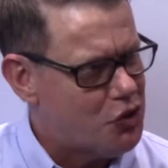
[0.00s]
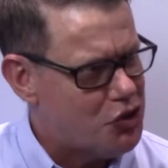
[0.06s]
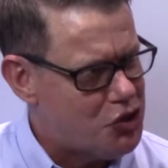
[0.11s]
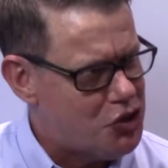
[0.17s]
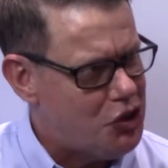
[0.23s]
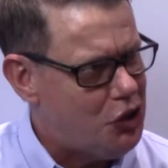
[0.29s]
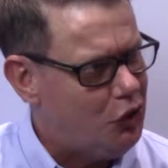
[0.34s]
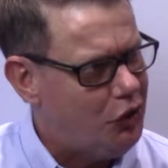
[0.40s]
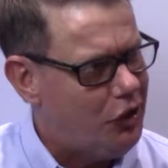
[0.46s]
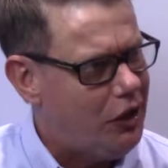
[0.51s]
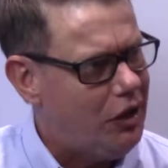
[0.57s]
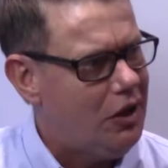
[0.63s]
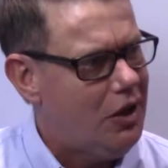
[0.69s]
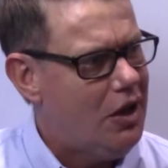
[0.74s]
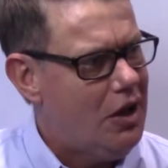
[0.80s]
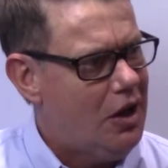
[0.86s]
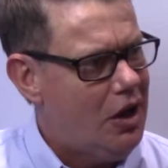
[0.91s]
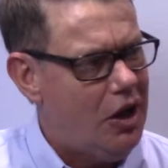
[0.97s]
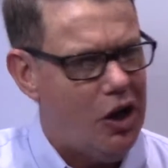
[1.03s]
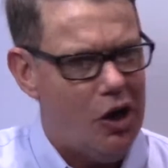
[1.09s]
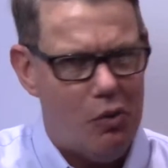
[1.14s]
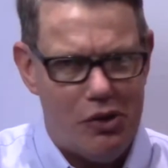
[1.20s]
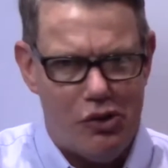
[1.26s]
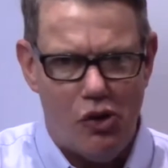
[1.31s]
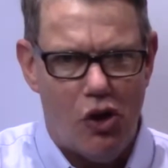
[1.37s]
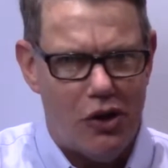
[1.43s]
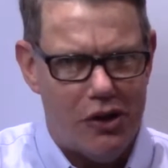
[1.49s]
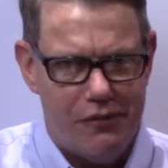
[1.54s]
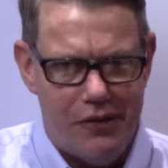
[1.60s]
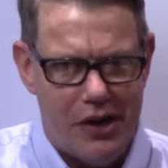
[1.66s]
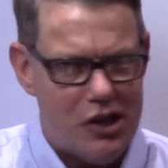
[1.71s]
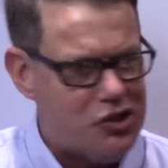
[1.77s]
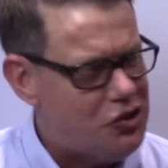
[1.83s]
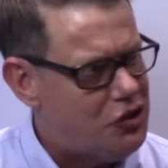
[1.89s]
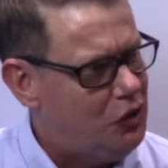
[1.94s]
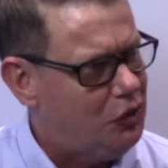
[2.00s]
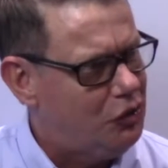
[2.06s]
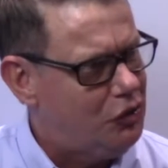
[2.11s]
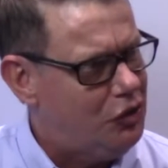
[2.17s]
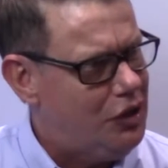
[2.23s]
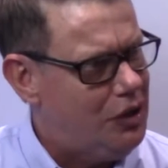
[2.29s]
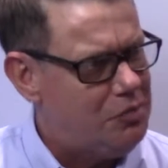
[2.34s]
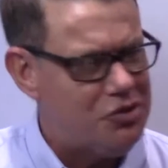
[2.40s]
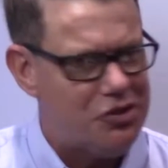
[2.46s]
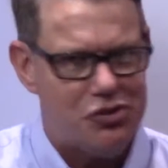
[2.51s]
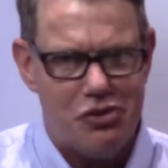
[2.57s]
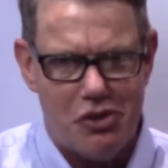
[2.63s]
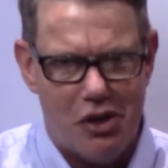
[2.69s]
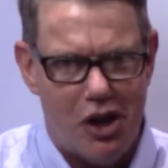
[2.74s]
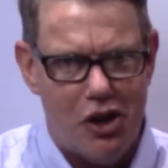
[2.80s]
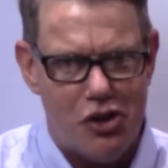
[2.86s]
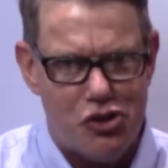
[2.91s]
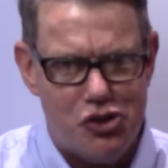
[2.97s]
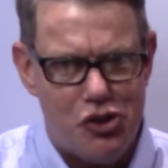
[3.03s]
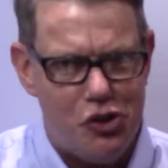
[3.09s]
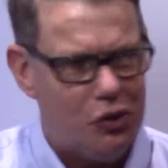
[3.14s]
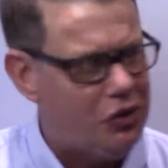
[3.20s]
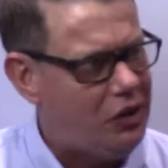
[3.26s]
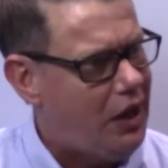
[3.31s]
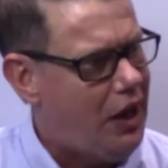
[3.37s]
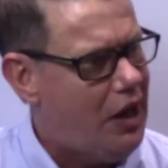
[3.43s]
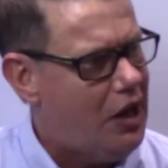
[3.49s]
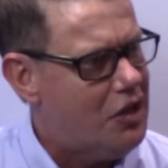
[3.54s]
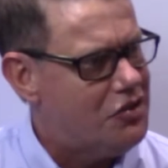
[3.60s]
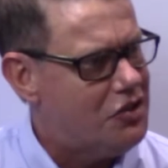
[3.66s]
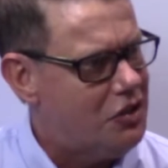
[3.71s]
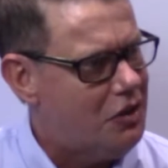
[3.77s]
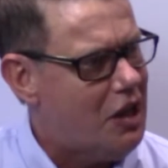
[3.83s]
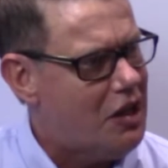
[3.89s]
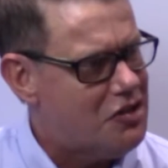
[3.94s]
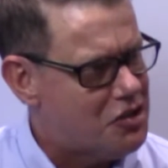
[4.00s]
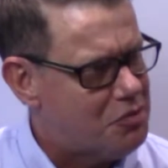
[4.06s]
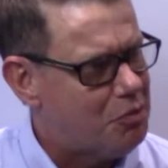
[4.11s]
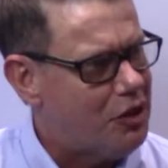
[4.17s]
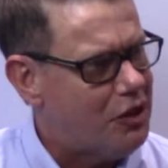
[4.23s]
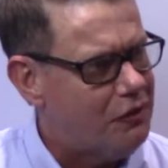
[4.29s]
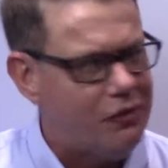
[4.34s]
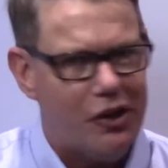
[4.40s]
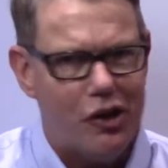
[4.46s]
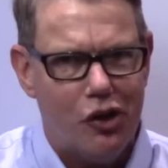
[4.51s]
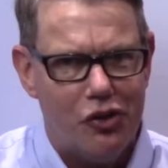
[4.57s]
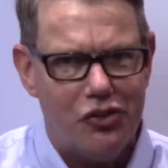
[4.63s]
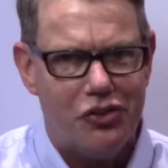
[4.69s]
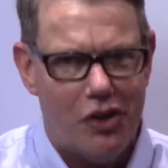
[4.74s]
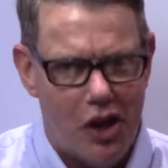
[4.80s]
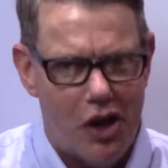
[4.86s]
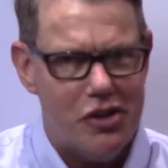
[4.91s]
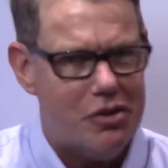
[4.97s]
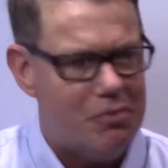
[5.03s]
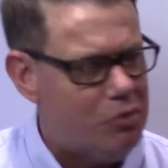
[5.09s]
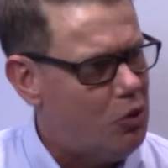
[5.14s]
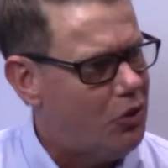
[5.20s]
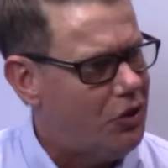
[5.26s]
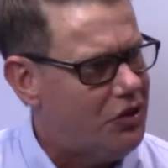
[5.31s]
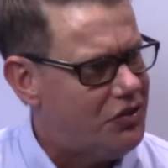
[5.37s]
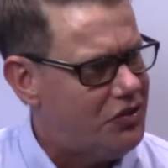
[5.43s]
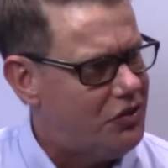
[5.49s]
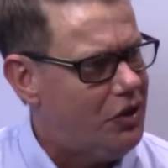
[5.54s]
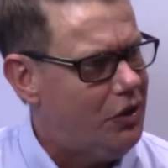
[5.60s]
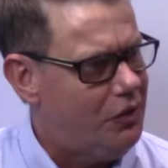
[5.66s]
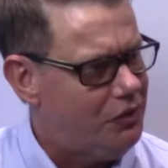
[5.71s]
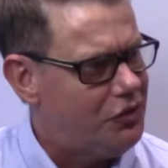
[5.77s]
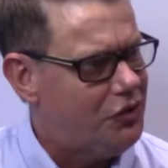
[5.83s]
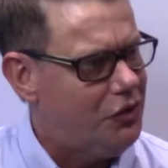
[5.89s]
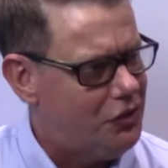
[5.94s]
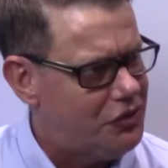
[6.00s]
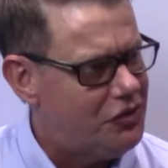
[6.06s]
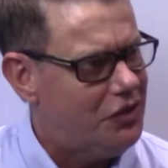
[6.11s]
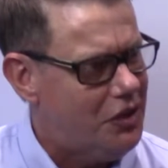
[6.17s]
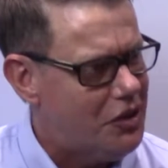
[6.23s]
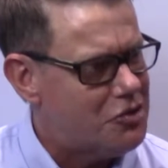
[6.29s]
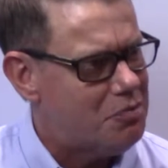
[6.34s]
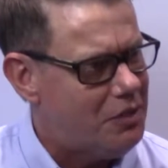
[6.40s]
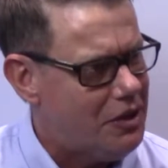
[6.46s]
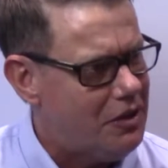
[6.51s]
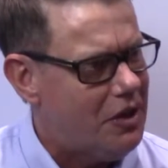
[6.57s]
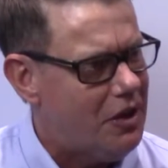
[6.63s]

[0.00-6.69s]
shielding with RFI shield clips, shield cans, and spring fingers on the board itself. So it's been